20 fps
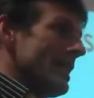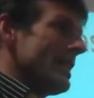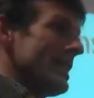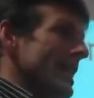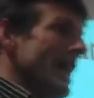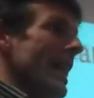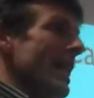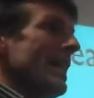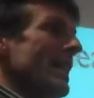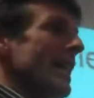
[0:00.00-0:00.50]

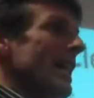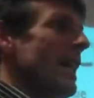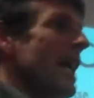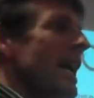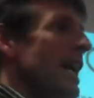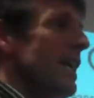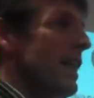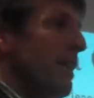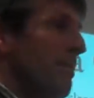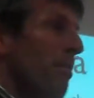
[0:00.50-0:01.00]
inside,
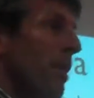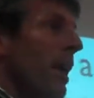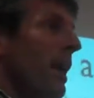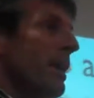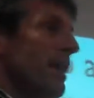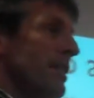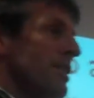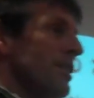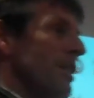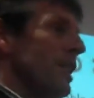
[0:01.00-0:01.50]
the
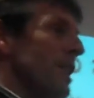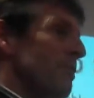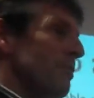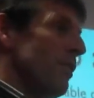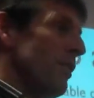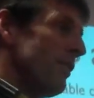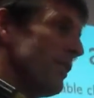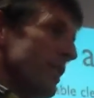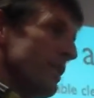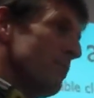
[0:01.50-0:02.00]
peristaltic
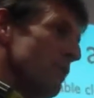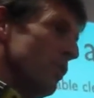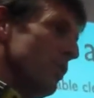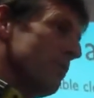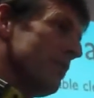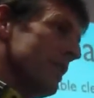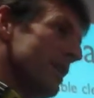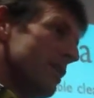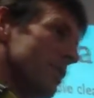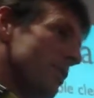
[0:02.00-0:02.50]
movement, the
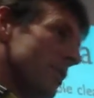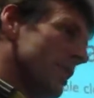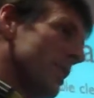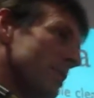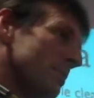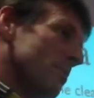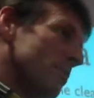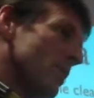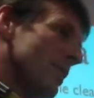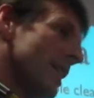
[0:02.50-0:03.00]
movement that sort of
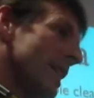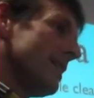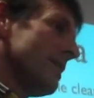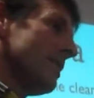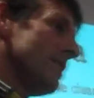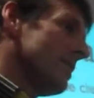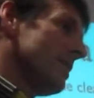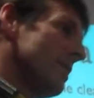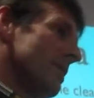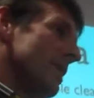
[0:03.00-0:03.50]

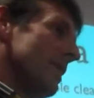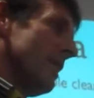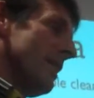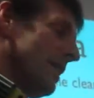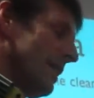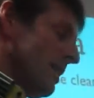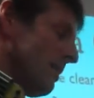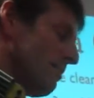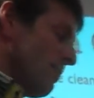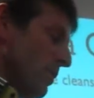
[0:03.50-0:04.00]
compresses and
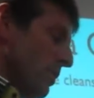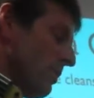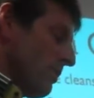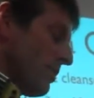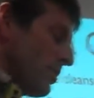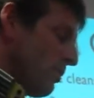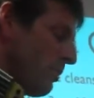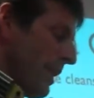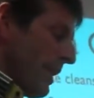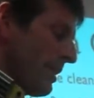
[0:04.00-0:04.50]

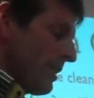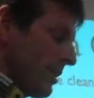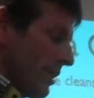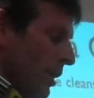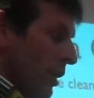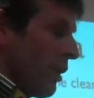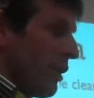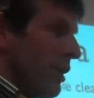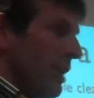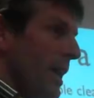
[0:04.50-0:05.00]
moves the waist
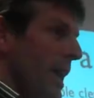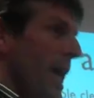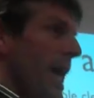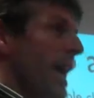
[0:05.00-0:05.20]
down,